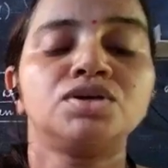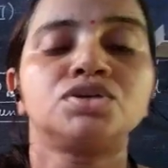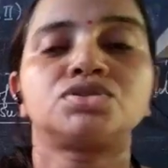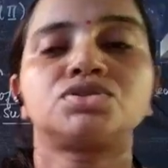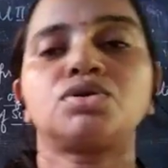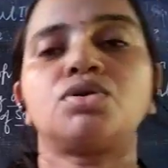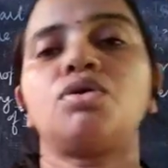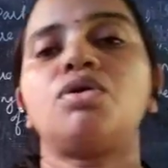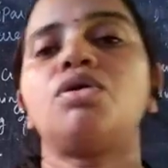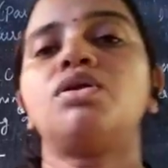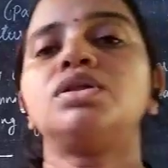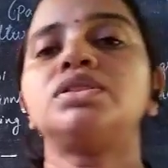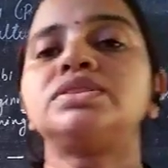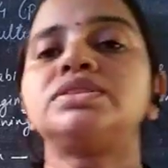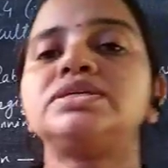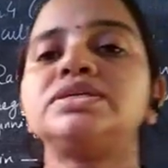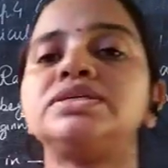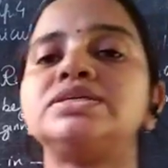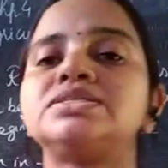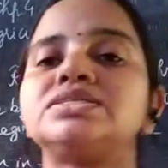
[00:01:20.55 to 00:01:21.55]
So all
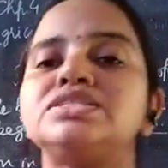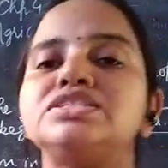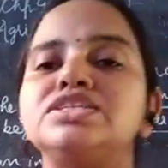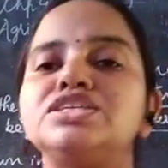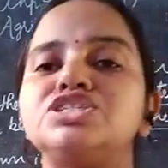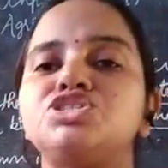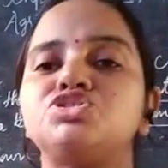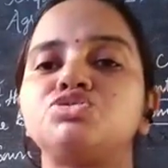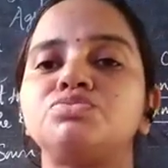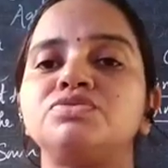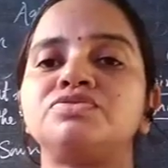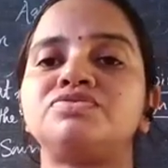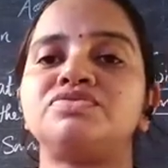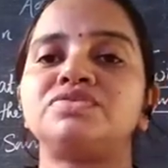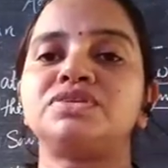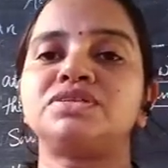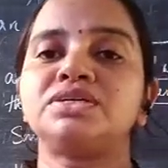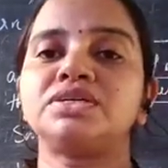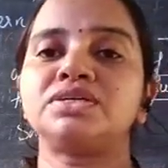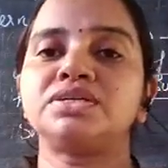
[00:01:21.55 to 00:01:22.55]
these needs to be
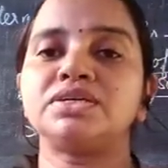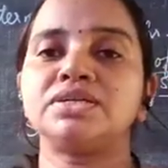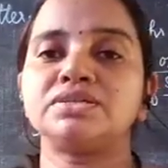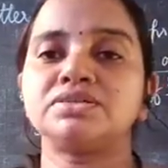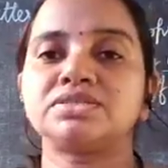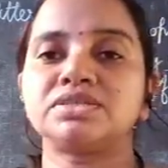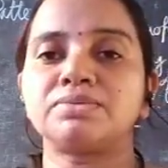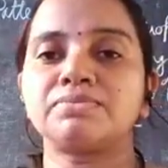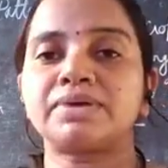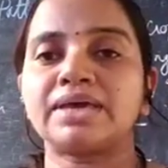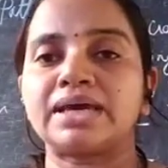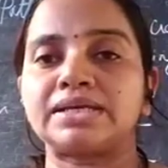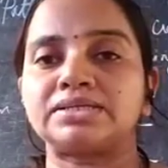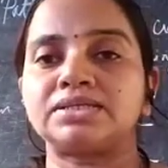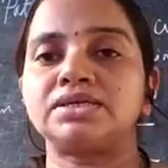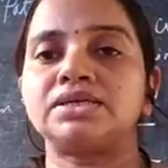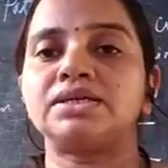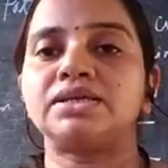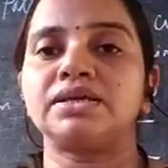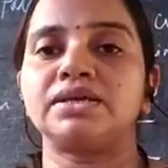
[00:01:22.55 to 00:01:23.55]
feeded in some
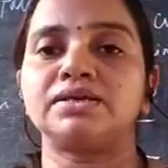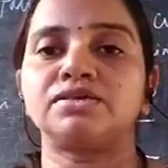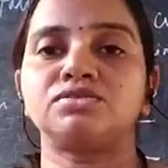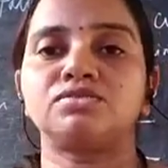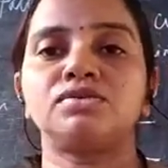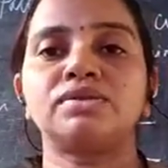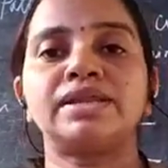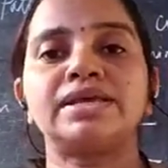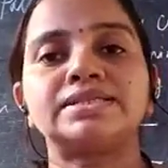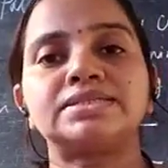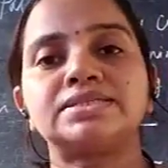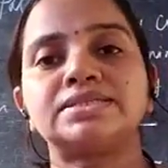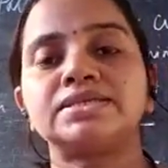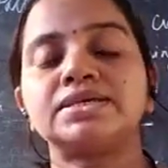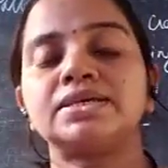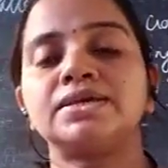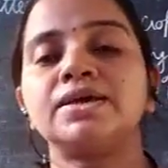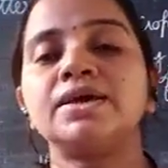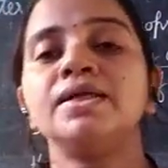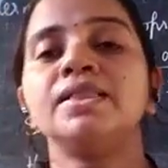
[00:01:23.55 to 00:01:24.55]
category. So let's
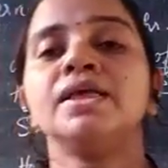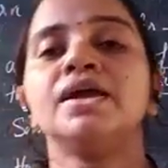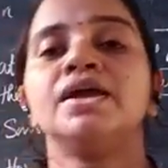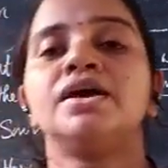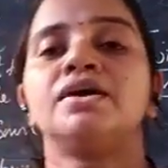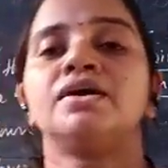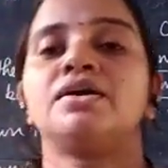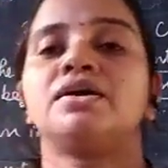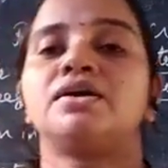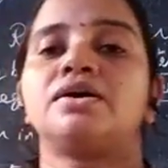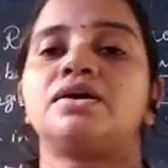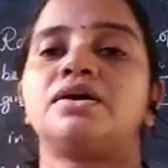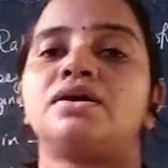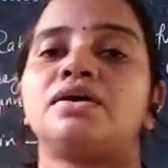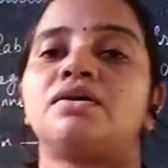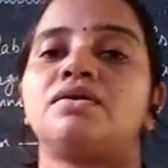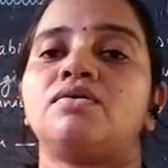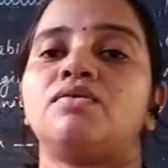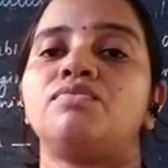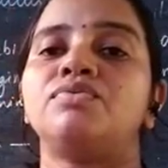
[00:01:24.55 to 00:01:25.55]
see
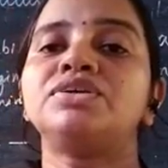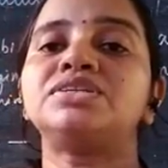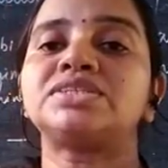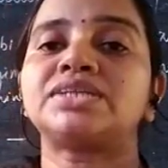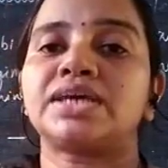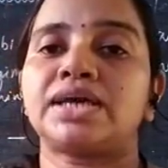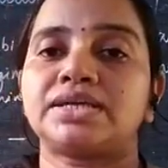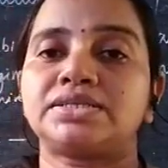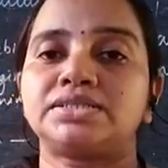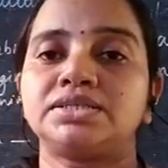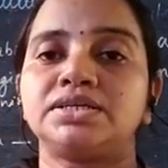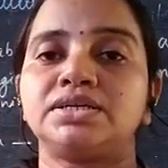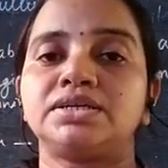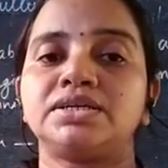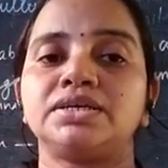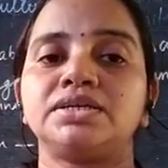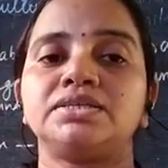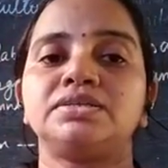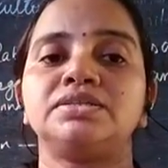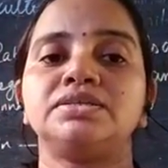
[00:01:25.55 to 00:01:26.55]
which
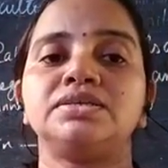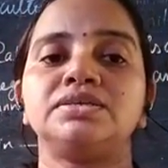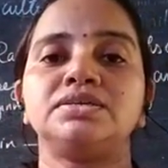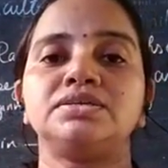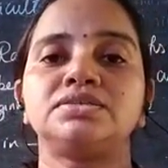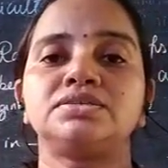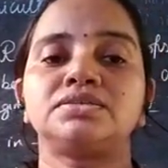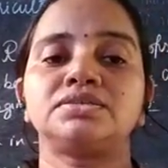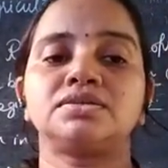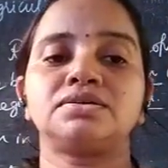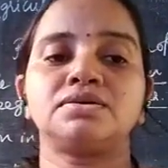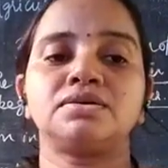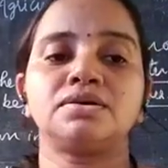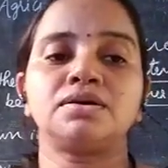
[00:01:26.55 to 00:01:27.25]
category these